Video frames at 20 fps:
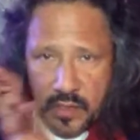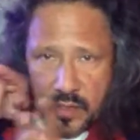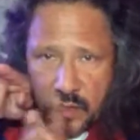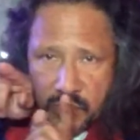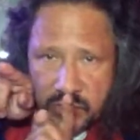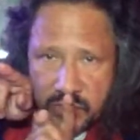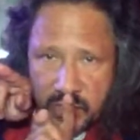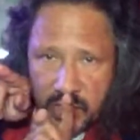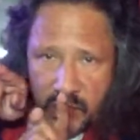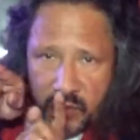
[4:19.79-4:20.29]

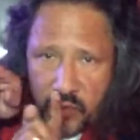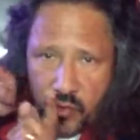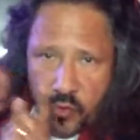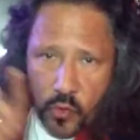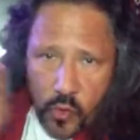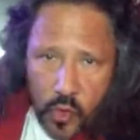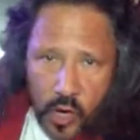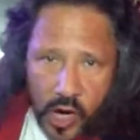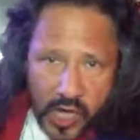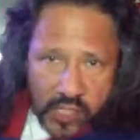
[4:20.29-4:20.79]
goes
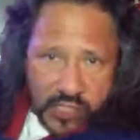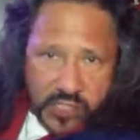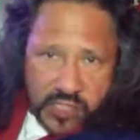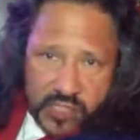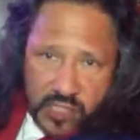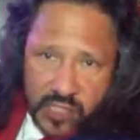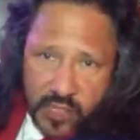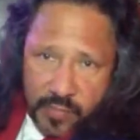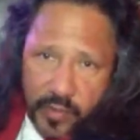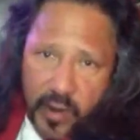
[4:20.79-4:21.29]

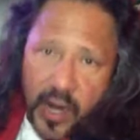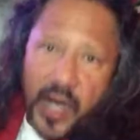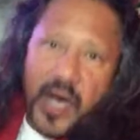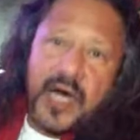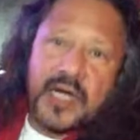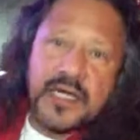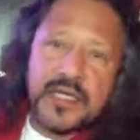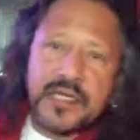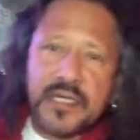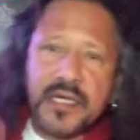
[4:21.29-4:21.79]
across the
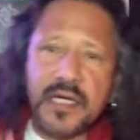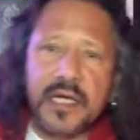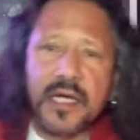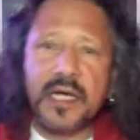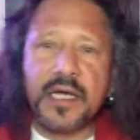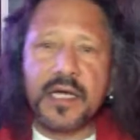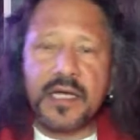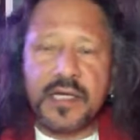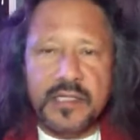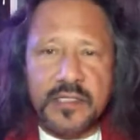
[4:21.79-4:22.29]
pond
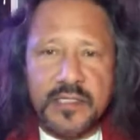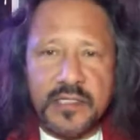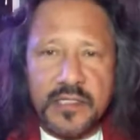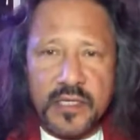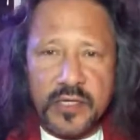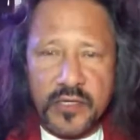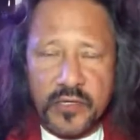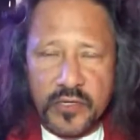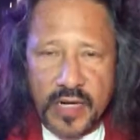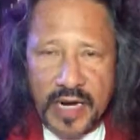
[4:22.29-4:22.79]

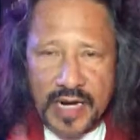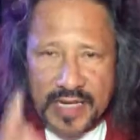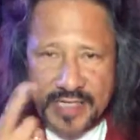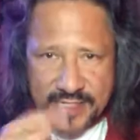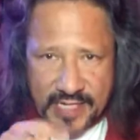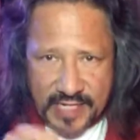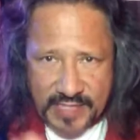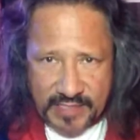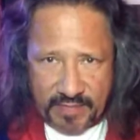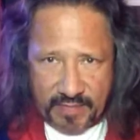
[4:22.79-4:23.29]
to the United
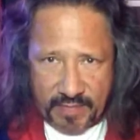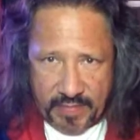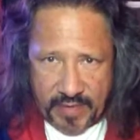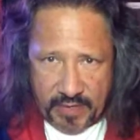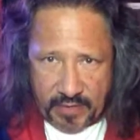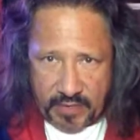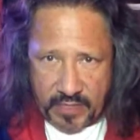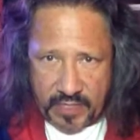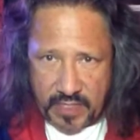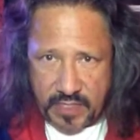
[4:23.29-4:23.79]
States of
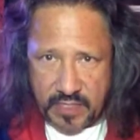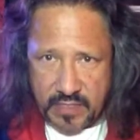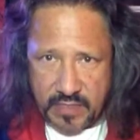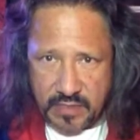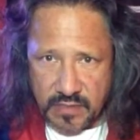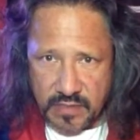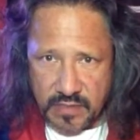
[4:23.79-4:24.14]
America